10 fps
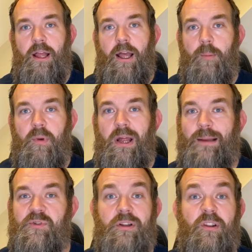
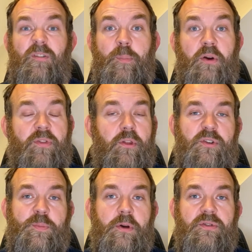Absolutely love both of those
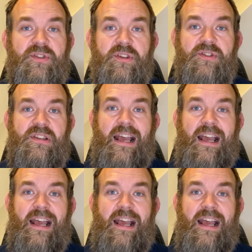posters.